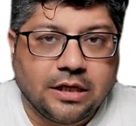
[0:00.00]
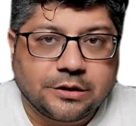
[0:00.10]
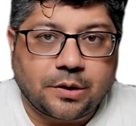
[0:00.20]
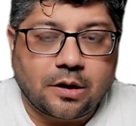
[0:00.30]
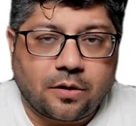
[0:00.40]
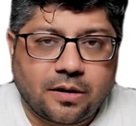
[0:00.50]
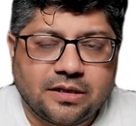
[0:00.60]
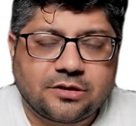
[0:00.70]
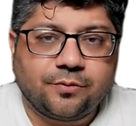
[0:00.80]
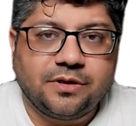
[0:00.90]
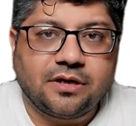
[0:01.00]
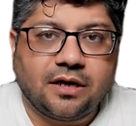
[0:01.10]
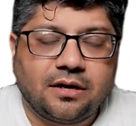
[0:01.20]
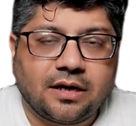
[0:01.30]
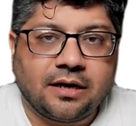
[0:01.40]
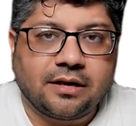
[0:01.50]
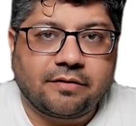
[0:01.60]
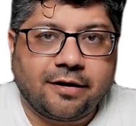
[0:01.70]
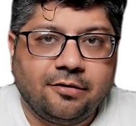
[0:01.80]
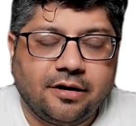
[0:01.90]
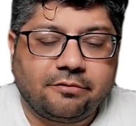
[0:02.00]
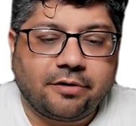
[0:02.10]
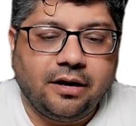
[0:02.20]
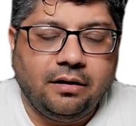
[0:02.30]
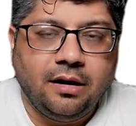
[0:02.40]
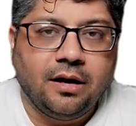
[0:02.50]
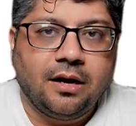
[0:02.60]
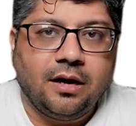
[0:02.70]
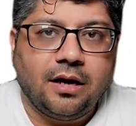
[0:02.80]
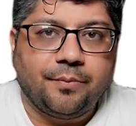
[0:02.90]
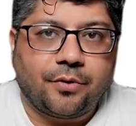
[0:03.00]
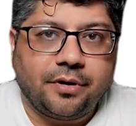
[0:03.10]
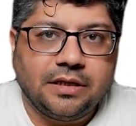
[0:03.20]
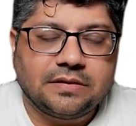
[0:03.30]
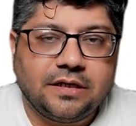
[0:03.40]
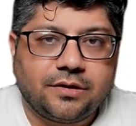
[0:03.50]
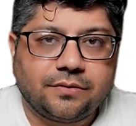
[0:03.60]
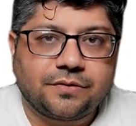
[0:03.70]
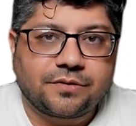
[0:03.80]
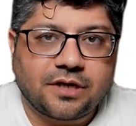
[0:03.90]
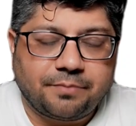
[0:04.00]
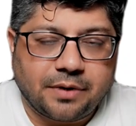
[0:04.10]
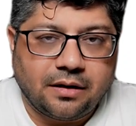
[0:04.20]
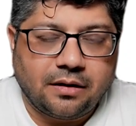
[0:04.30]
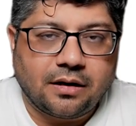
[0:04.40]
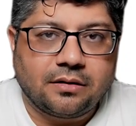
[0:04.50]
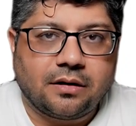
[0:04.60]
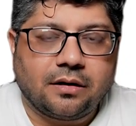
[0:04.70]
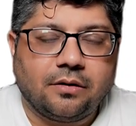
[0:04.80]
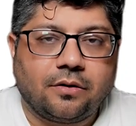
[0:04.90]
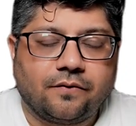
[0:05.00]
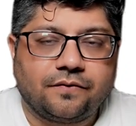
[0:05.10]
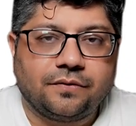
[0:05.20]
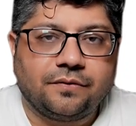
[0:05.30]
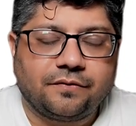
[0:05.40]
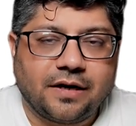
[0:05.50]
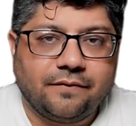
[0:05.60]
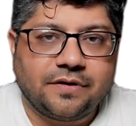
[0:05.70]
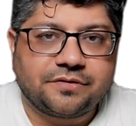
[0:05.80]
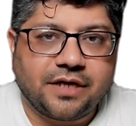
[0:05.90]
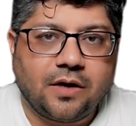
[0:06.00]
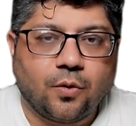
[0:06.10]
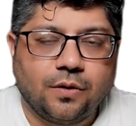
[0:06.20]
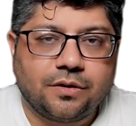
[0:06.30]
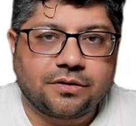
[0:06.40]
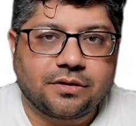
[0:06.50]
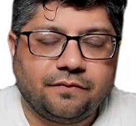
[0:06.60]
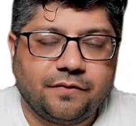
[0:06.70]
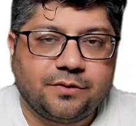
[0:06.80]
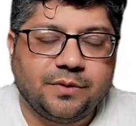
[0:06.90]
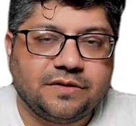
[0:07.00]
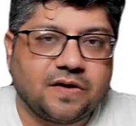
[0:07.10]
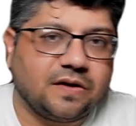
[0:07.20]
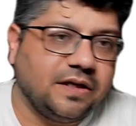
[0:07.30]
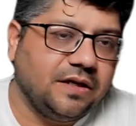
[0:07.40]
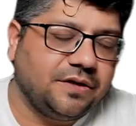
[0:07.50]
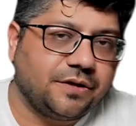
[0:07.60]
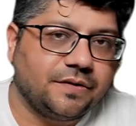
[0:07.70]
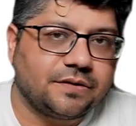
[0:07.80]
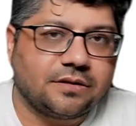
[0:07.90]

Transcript: So a lot has to be done, and regulatory bodies need to step in, and a lot of relevant stakeholders, which means the clinicians,